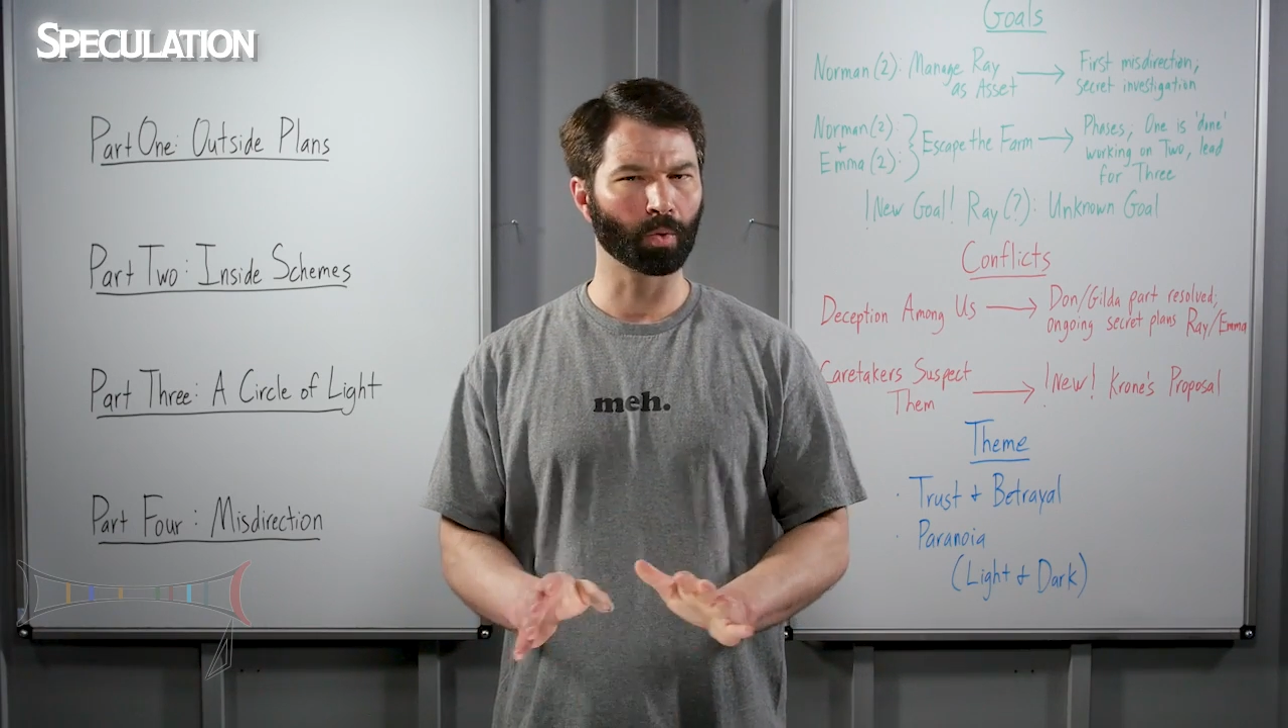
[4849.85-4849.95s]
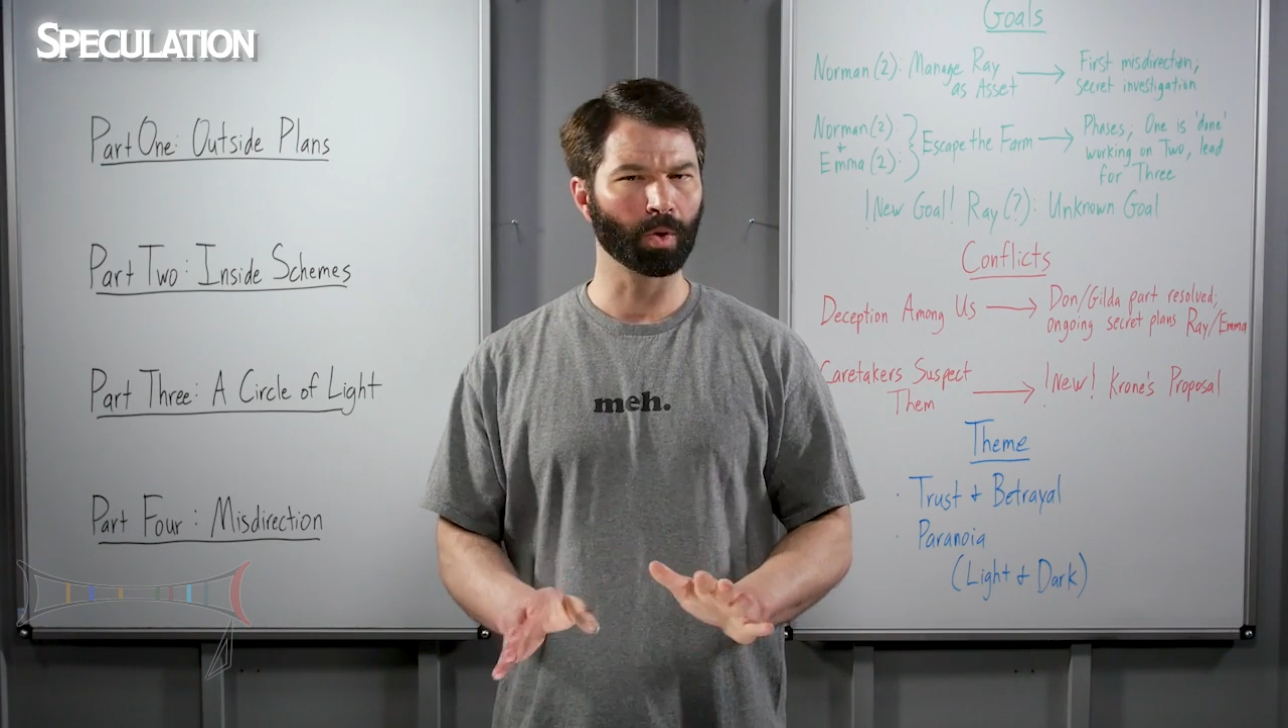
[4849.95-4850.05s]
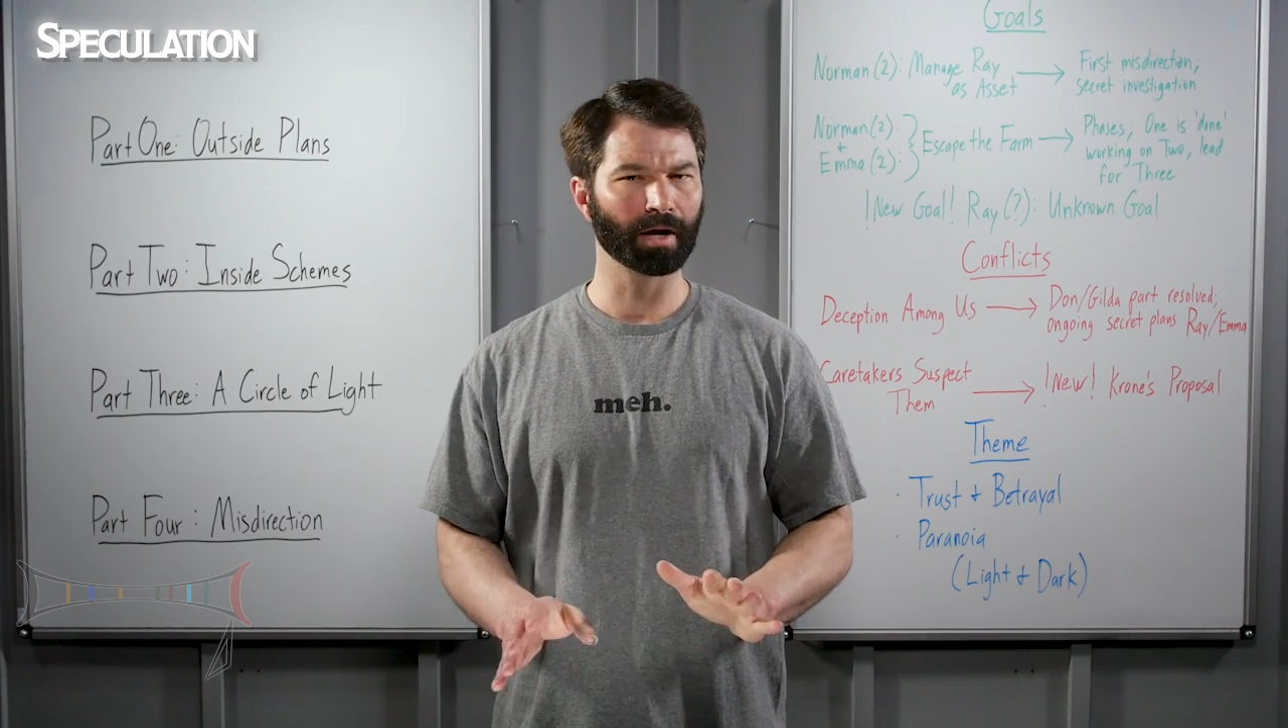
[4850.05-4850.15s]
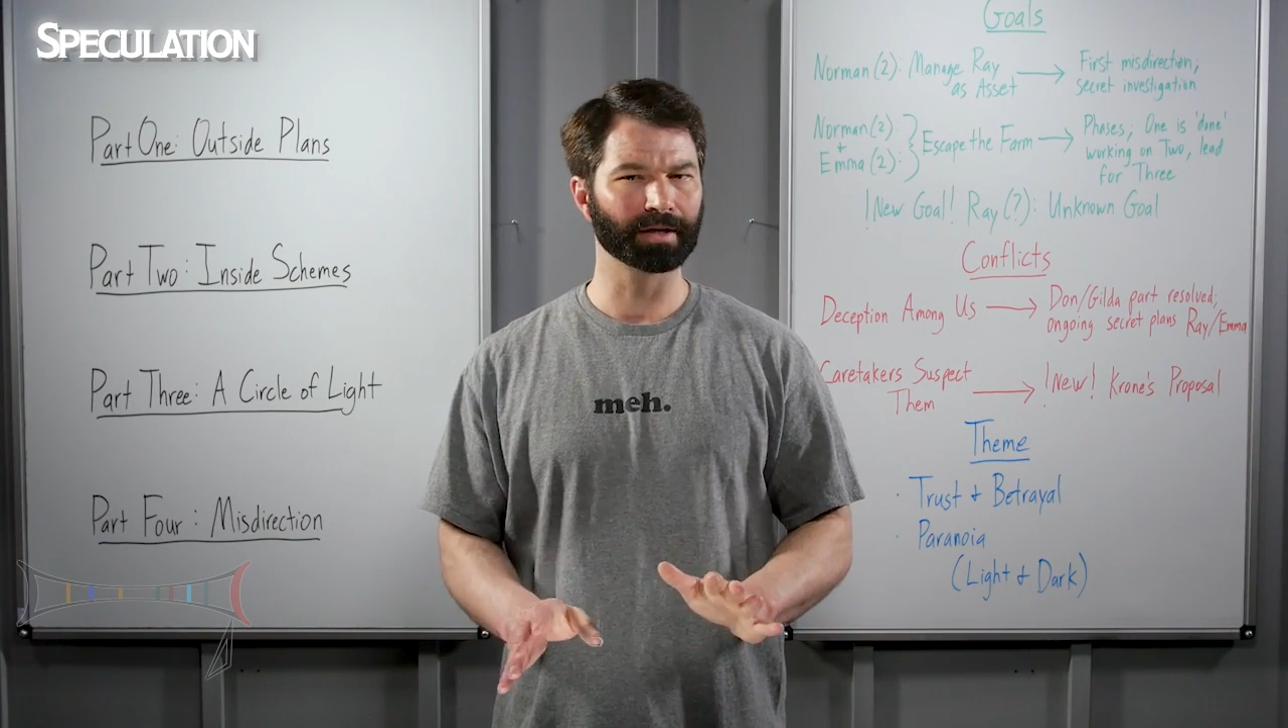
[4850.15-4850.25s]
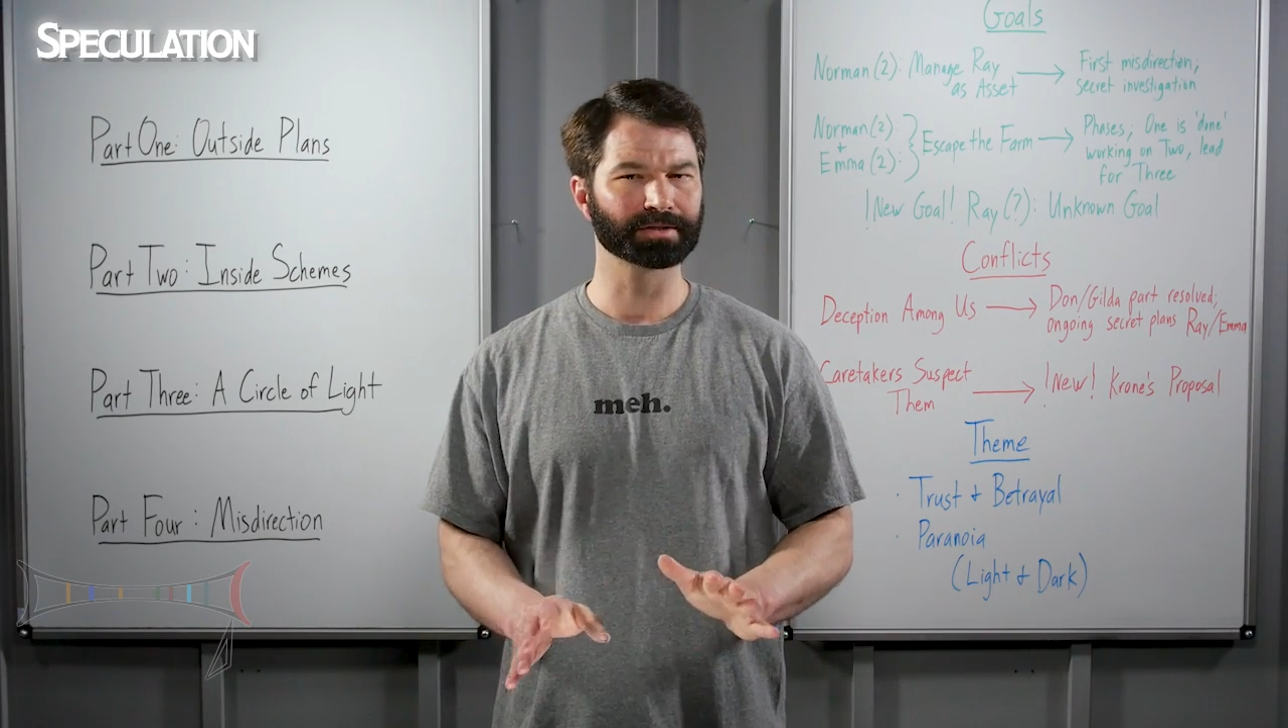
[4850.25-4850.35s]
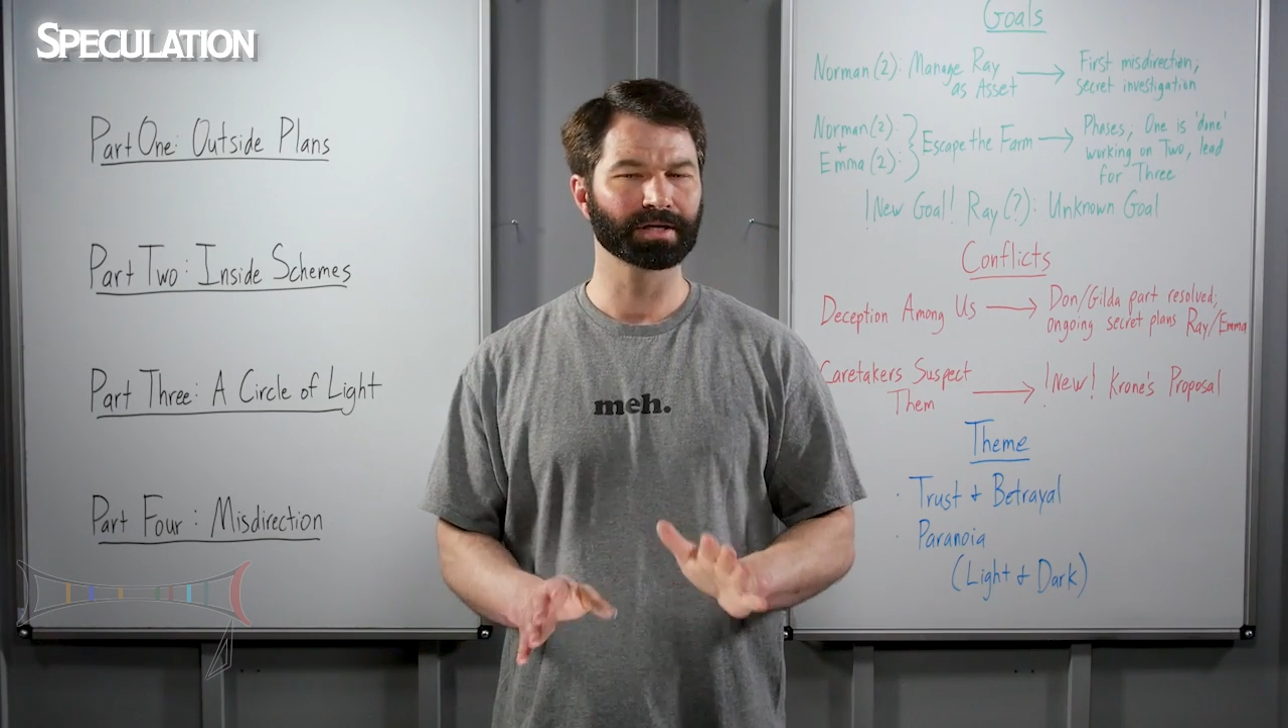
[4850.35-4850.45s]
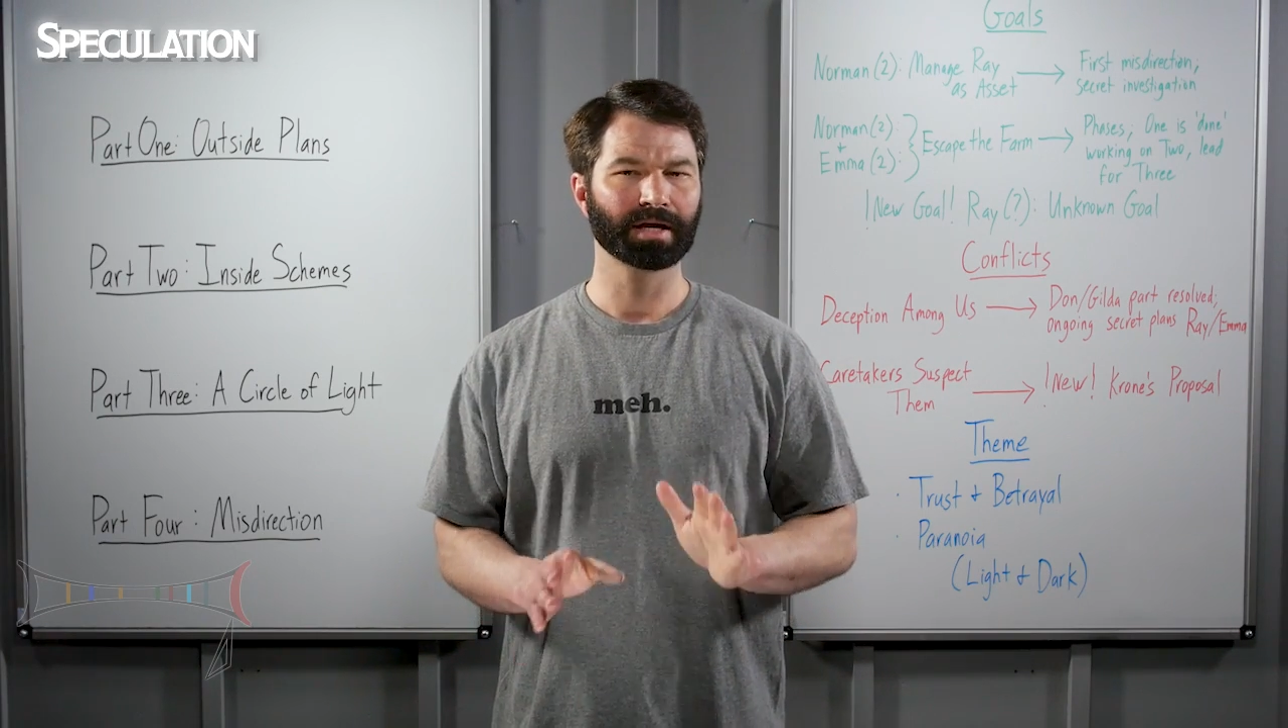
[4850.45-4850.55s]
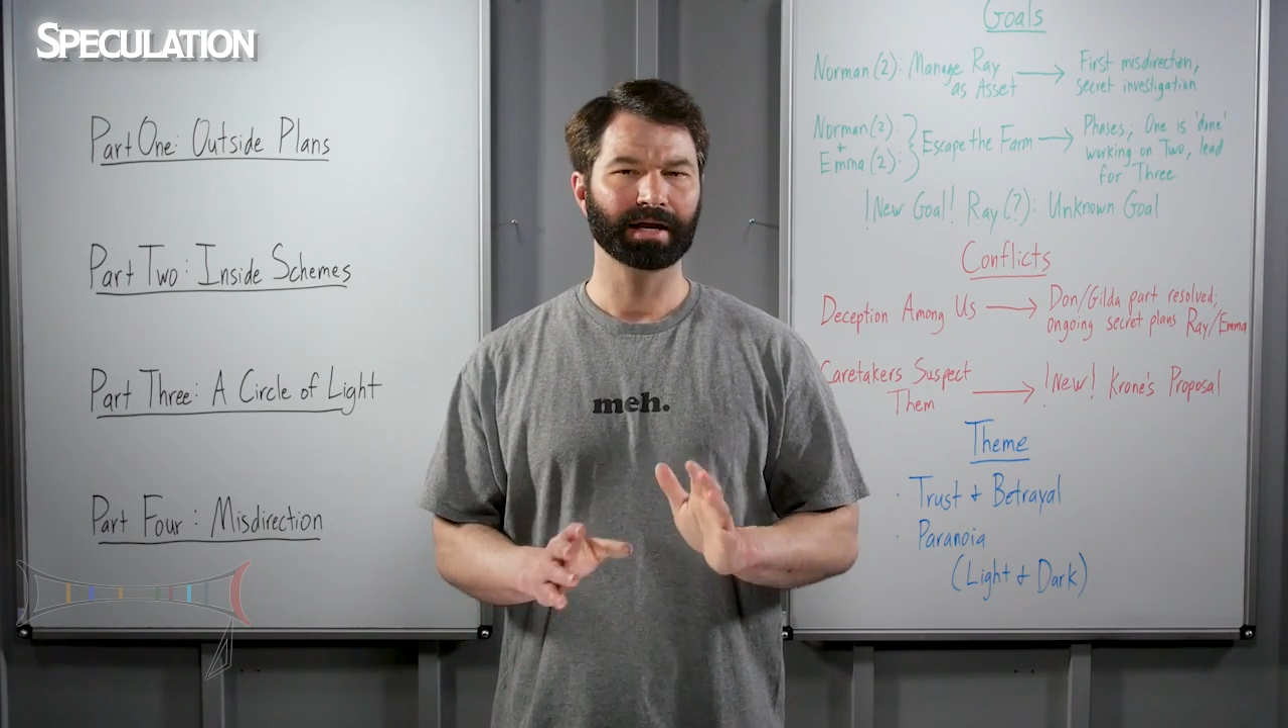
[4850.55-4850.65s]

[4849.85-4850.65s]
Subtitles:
what,